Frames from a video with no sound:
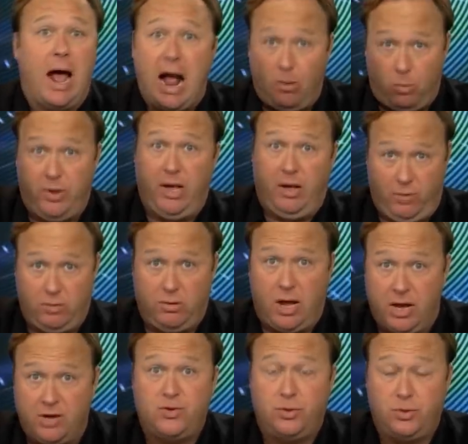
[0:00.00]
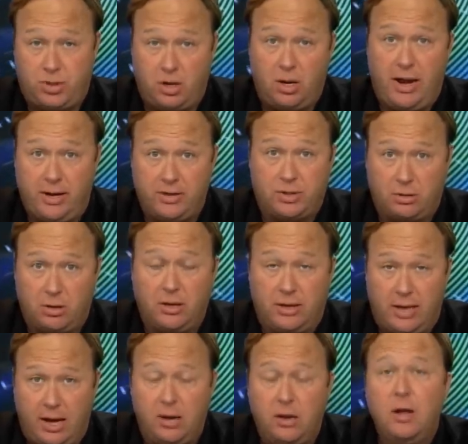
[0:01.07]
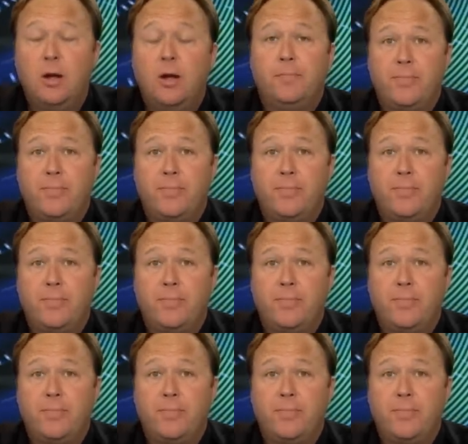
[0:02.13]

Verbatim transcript: I will give you a constitutional answer on that.